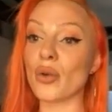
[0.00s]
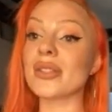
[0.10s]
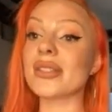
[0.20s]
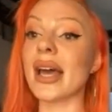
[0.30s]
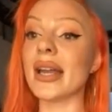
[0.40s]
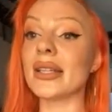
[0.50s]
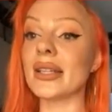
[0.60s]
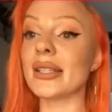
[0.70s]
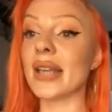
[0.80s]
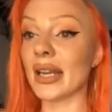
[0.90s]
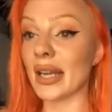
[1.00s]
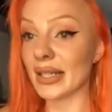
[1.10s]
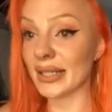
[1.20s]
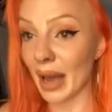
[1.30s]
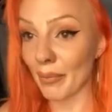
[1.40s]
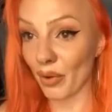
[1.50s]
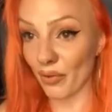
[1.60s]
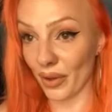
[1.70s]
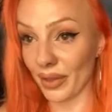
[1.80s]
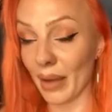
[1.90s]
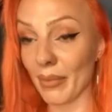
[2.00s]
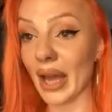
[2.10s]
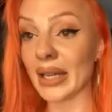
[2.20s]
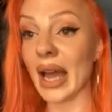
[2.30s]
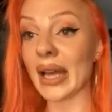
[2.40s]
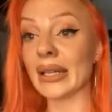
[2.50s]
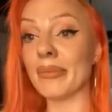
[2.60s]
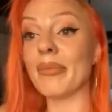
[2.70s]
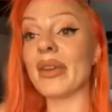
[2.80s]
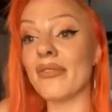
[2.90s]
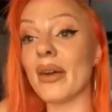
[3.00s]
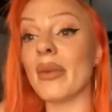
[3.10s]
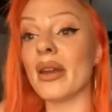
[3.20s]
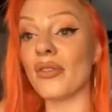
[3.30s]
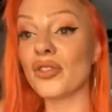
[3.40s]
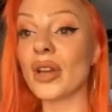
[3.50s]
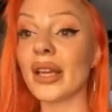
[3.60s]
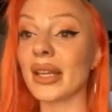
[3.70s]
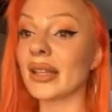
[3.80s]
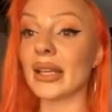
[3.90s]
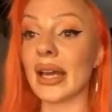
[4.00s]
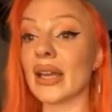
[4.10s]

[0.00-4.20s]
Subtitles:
set an example for them and give them enough strength that they